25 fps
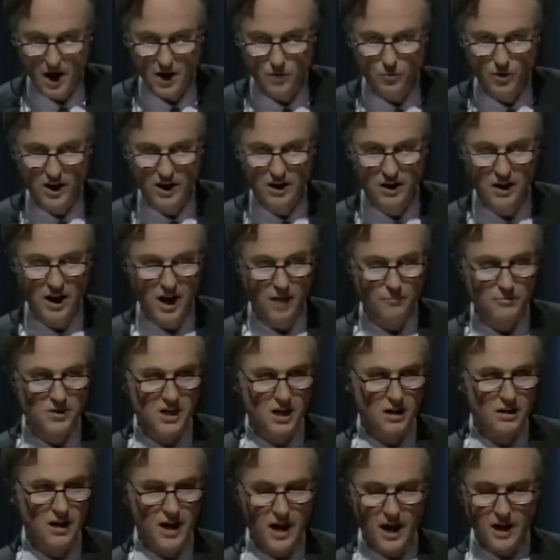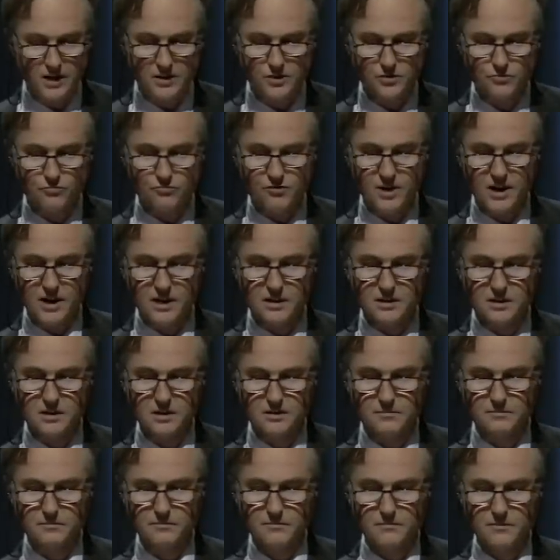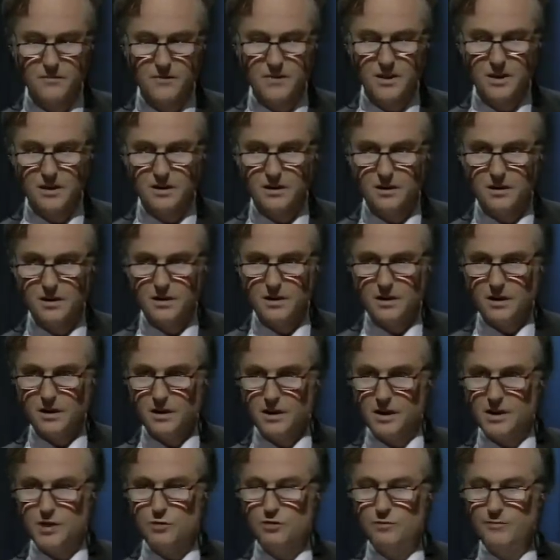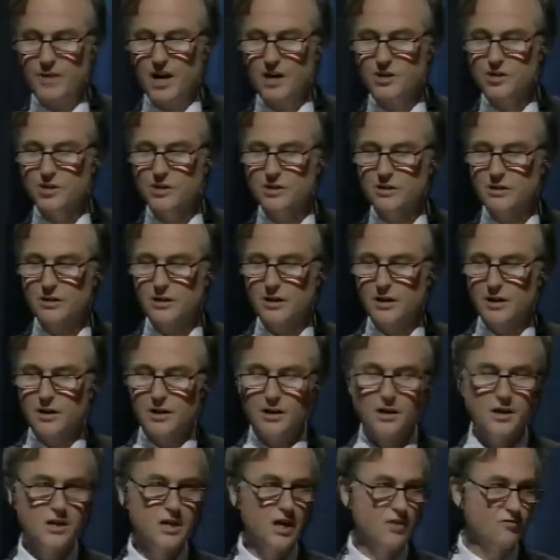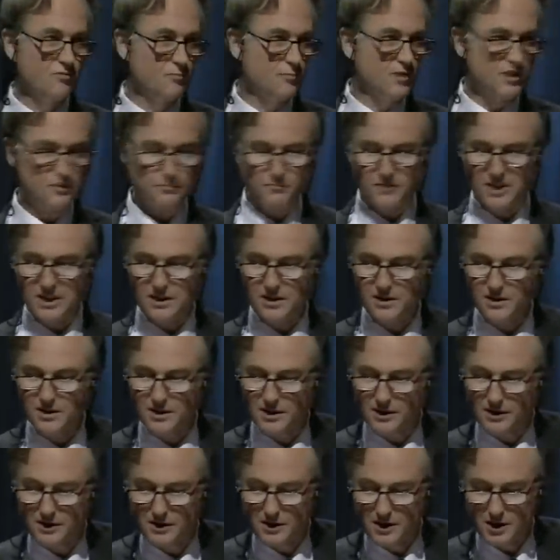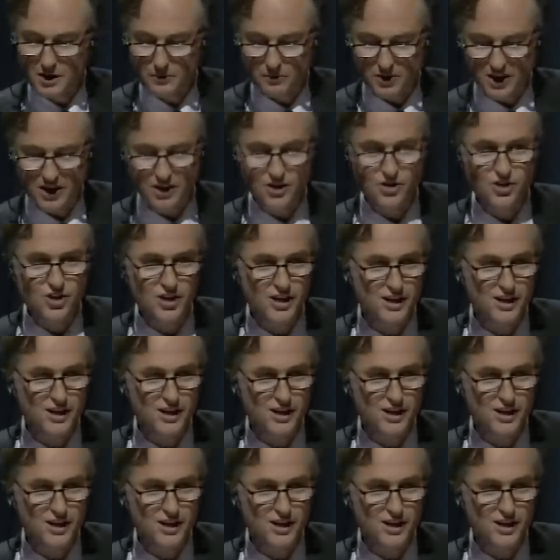And we clapped our hands red. Can you imagine a government minister being